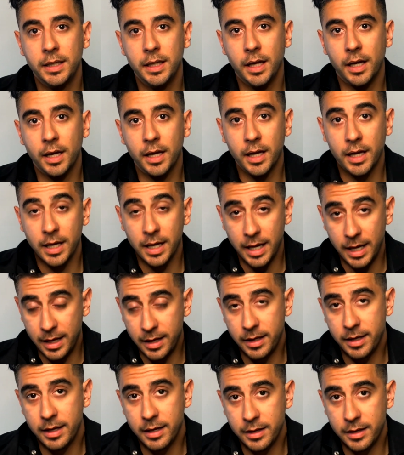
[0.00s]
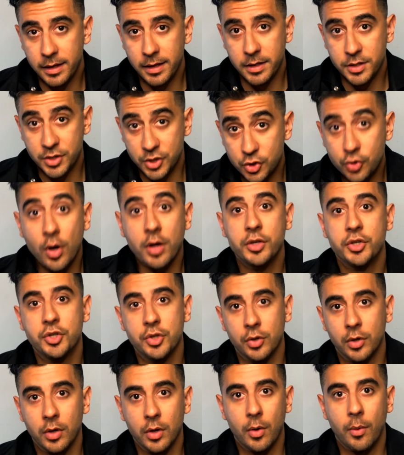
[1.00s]
uh, a, a
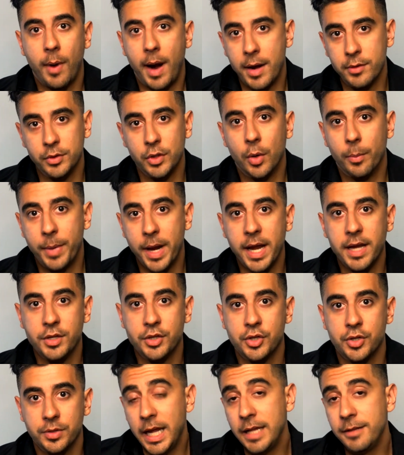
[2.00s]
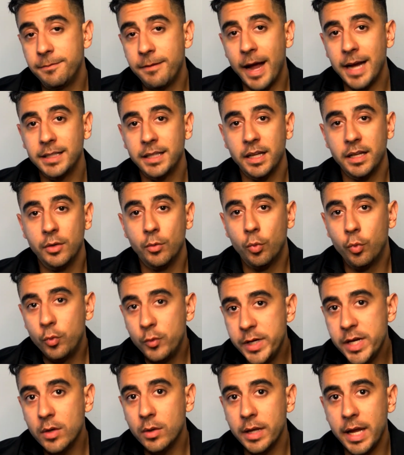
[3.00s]
structure around your page. In fact, in a
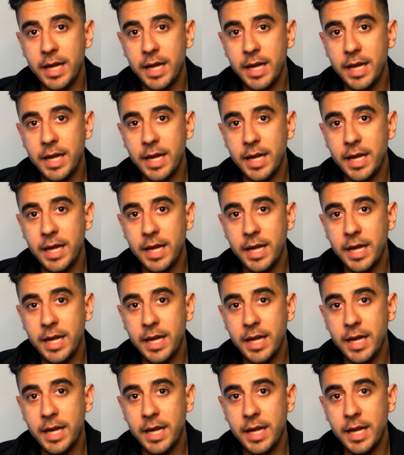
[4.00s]
real